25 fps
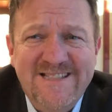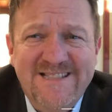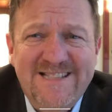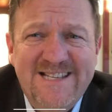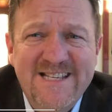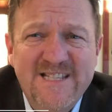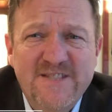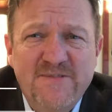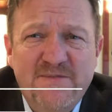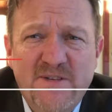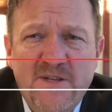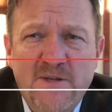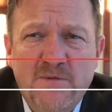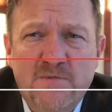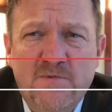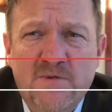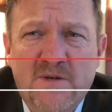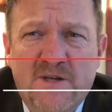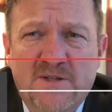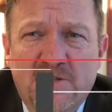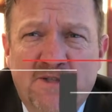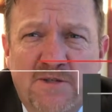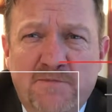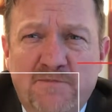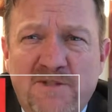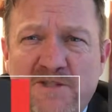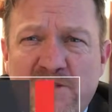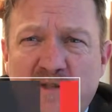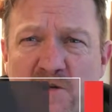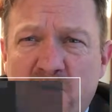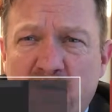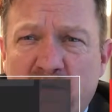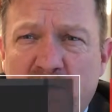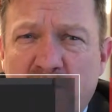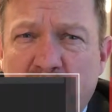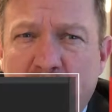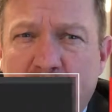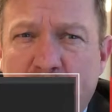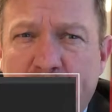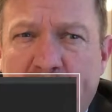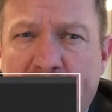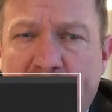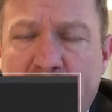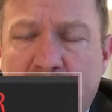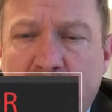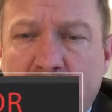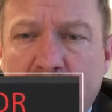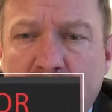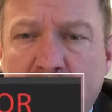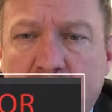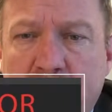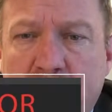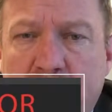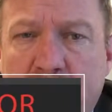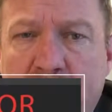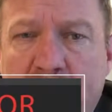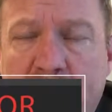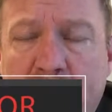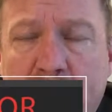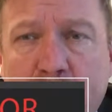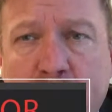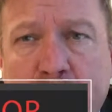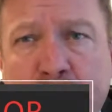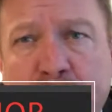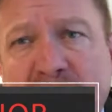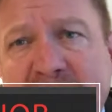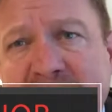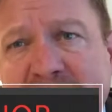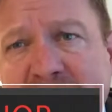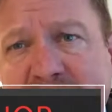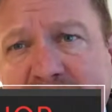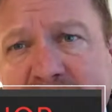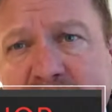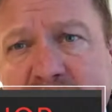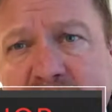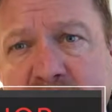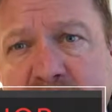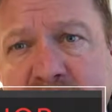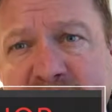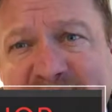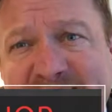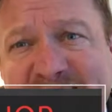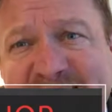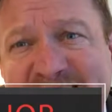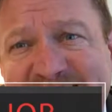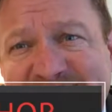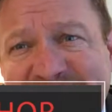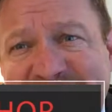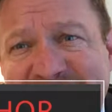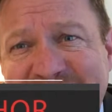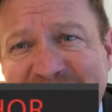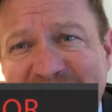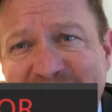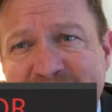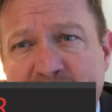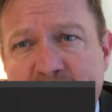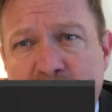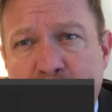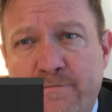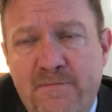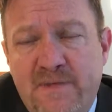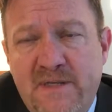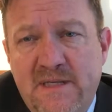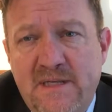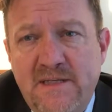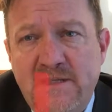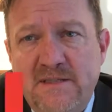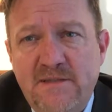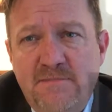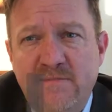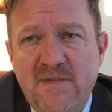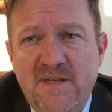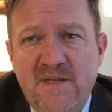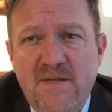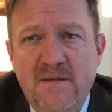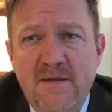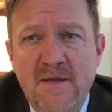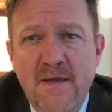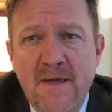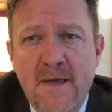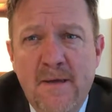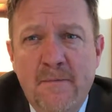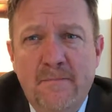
Today's video we're actually going to be talking about how B2C companies, meaning